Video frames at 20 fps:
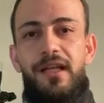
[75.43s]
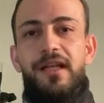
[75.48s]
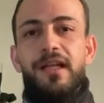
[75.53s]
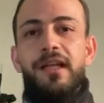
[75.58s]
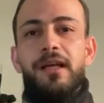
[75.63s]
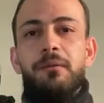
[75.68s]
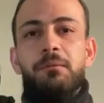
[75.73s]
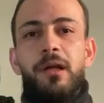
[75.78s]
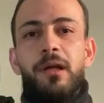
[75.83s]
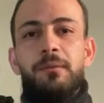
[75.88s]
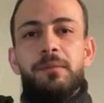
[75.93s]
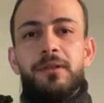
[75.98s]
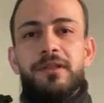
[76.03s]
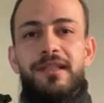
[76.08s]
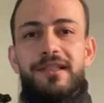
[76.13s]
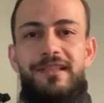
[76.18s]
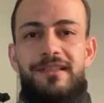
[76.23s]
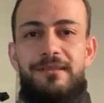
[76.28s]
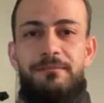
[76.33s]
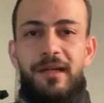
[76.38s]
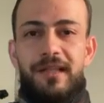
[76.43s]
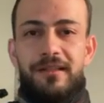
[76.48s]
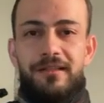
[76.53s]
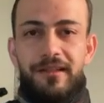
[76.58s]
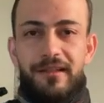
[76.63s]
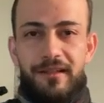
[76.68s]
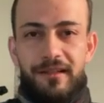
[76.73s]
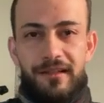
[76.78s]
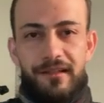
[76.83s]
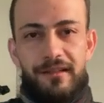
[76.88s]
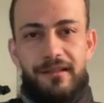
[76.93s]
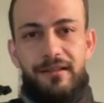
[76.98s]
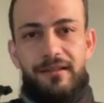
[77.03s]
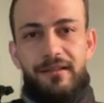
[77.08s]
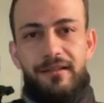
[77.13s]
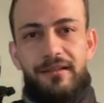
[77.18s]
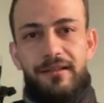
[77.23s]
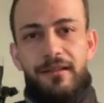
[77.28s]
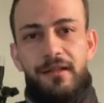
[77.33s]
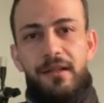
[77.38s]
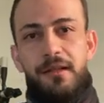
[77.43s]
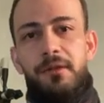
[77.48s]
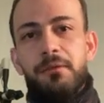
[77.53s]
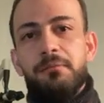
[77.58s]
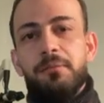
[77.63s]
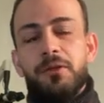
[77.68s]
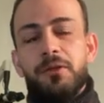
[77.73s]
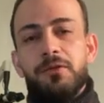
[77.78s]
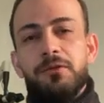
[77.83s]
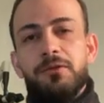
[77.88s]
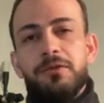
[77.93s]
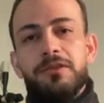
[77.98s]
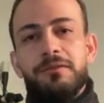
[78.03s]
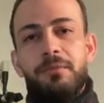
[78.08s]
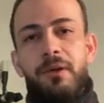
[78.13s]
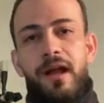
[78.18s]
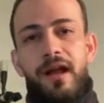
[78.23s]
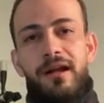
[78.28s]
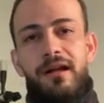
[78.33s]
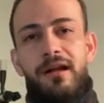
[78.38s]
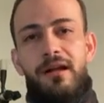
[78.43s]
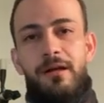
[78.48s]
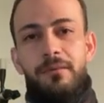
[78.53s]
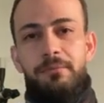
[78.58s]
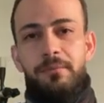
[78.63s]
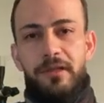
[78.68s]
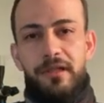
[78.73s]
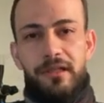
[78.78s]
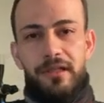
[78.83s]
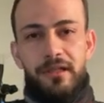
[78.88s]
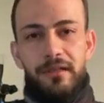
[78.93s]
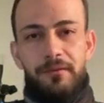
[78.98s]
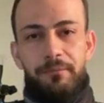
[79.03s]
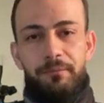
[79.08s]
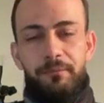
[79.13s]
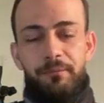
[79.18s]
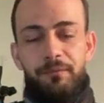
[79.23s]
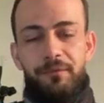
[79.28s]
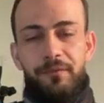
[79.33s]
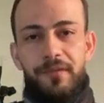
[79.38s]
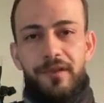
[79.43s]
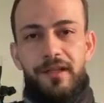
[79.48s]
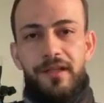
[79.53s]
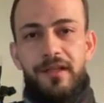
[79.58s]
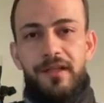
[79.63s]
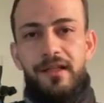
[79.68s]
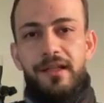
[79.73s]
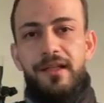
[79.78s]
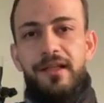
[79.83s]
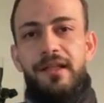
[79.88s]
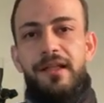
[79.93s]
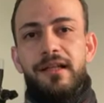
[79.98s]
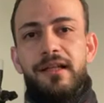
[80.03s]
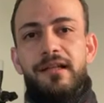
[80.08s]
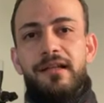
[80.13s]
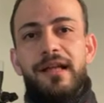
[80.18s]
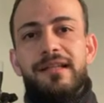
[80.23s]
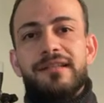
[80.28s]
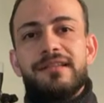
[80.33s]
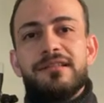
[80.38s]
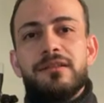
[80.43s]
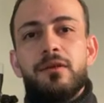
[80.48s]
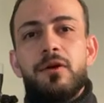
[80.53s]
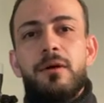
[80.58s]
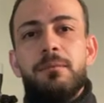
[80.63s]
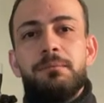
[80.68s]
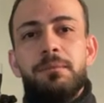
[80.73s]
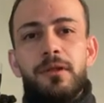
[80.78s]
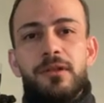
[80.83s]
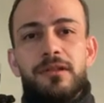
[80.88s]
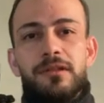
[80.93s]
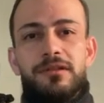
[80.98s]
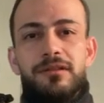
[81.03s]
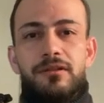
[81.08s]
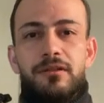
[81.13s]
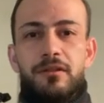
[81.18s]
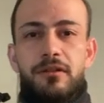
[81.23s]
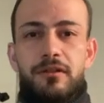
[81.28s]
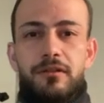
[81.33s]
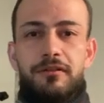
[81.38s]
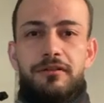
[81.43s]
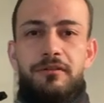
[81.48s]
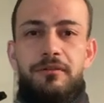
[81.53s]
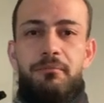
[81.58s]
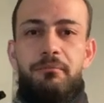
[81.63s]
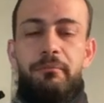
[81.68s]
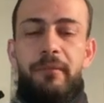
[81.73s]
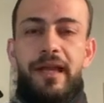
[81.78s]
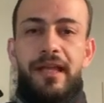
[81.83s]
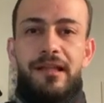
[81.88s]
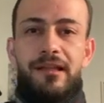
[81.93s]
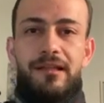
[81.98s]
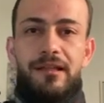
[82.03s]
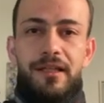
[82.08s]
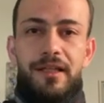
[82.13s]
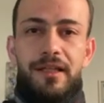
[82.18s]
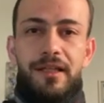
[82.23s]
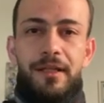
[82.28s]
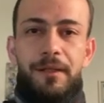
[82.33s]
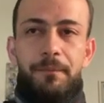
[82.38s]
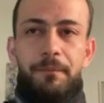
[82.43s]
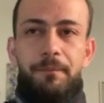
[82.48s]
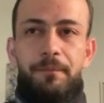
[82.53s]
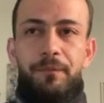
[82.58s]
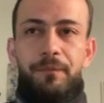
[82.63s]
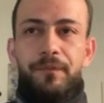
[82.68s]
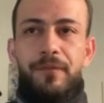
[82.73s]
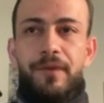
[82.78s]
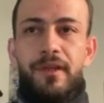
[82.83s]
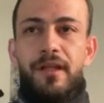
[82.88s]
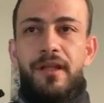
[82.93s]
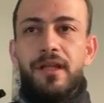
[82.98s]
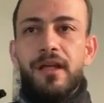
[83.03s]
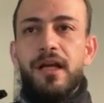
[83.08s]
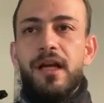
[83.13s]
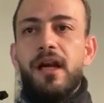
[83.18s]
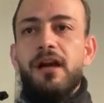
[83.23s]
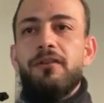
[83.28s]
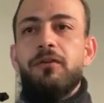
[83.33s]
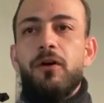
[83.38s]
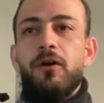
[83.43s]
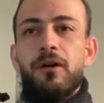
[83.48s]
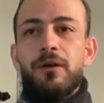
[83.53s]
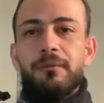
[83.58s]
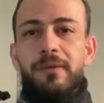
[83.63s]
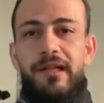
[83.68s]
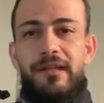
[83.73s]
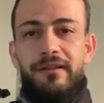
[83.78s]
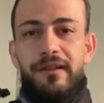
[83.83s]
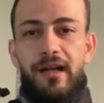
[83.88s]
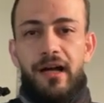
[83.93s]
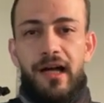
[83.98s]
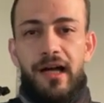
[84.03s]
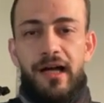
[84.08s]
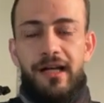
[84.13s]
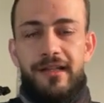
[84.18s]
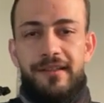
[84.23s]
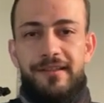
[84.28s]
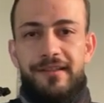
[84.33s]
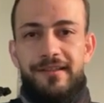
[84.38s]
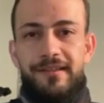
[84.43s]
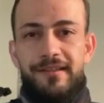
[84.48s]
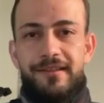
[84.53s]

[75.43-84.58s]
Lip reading: Pulpotec is material produced by a company that's composed of mainly formaldehyde